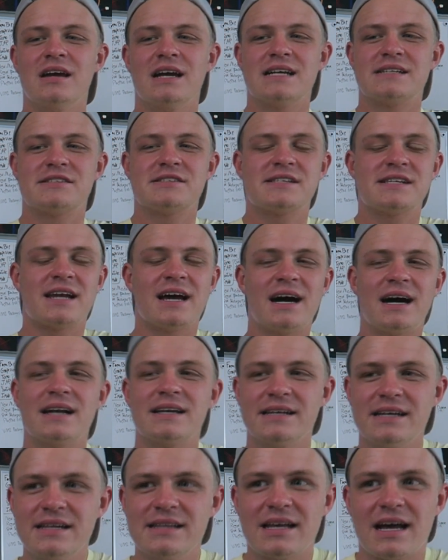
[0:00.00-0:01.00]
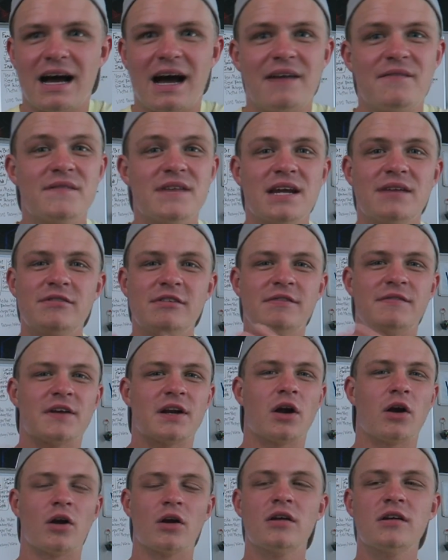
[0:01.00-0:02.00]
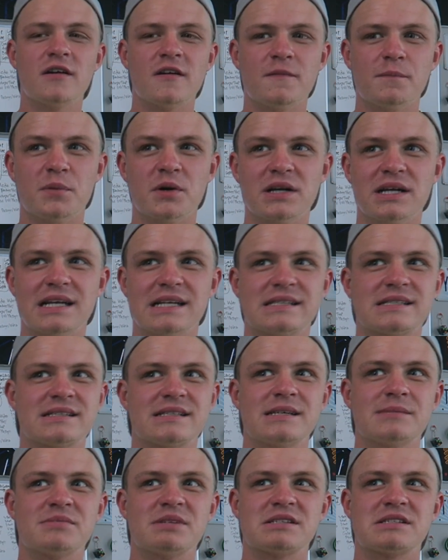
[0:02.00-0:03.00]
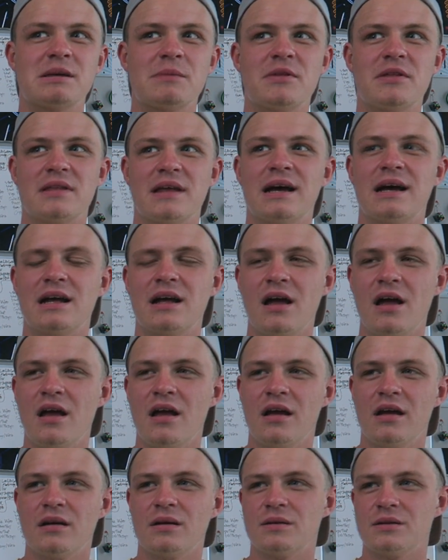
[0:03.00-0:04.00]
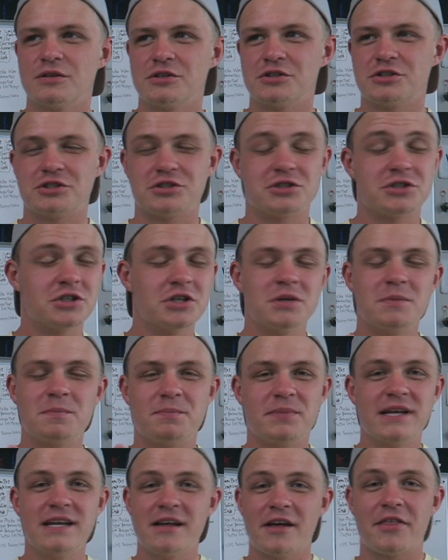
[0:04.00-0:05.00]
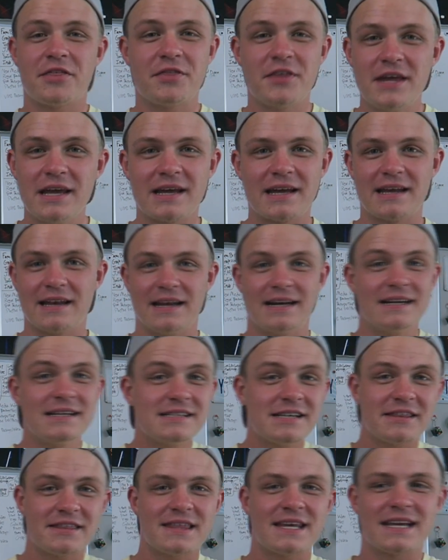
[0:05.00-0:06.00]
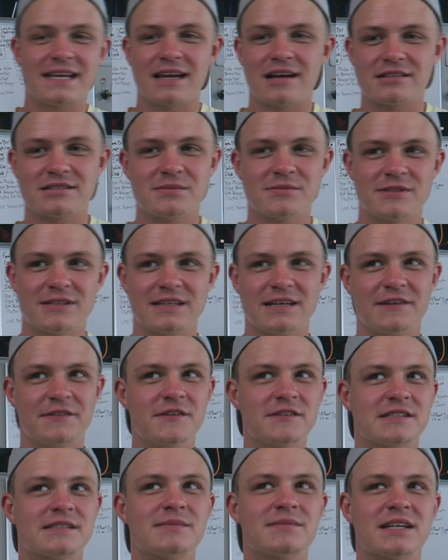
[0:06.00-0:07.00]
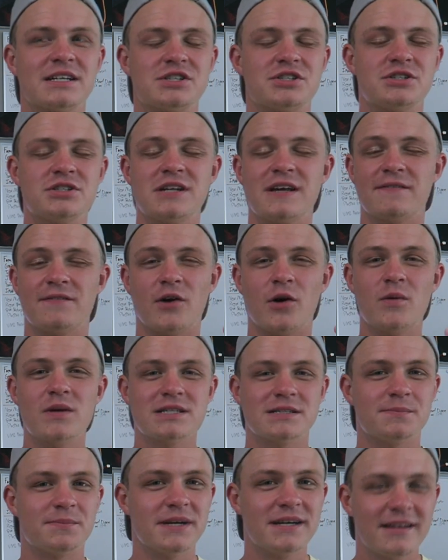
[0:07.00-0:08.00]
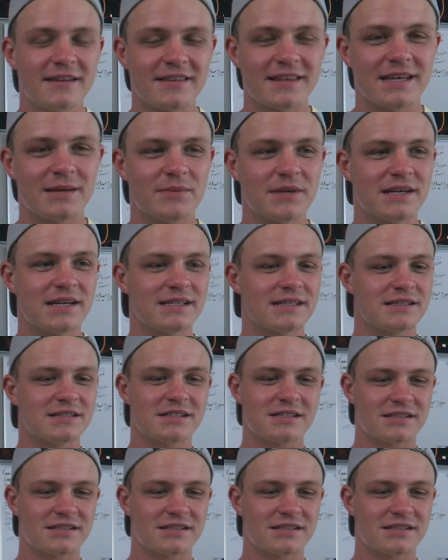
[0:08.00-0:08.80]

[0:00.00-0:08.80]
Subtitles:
it's just an idea that I've never even heard of, but it seems like something that should be a thing. And it is a thing now. It feels like something that should have always been a thing because